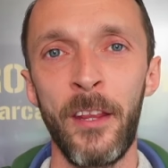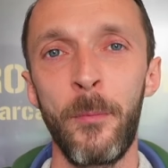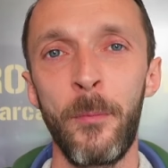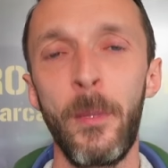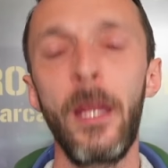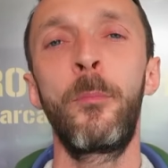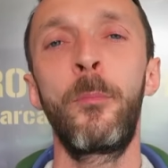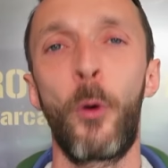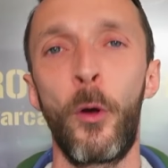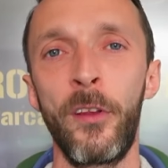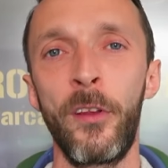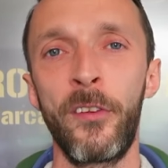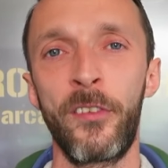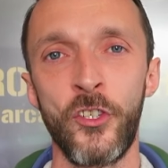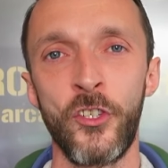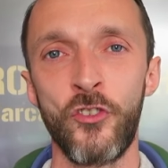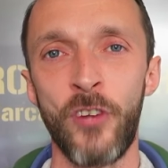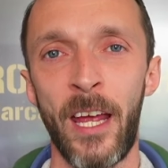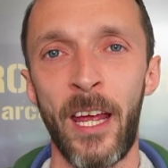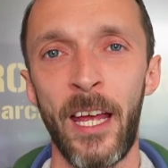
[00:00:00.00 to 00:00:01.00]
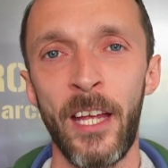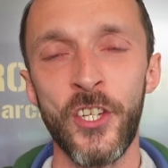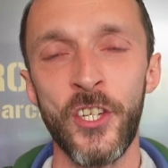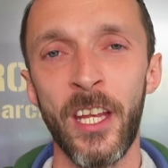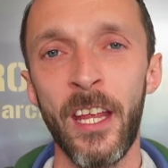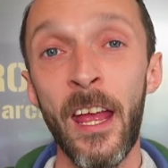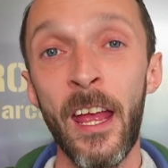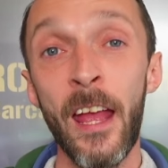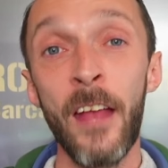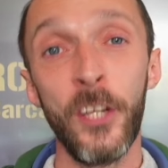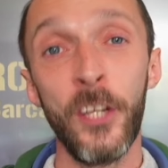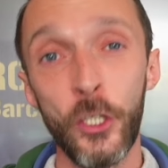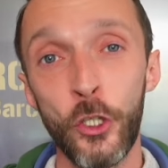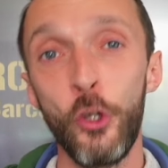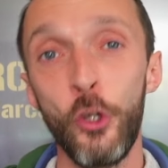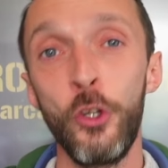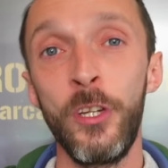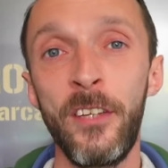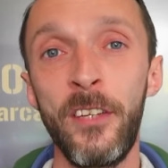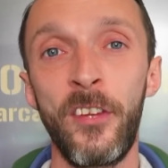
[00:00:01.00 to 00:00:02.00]
the main points of strategy that
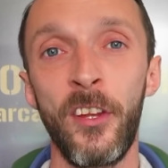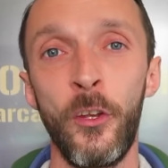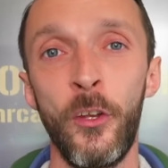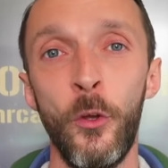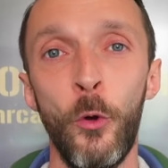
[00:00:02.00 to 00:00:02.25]
you need to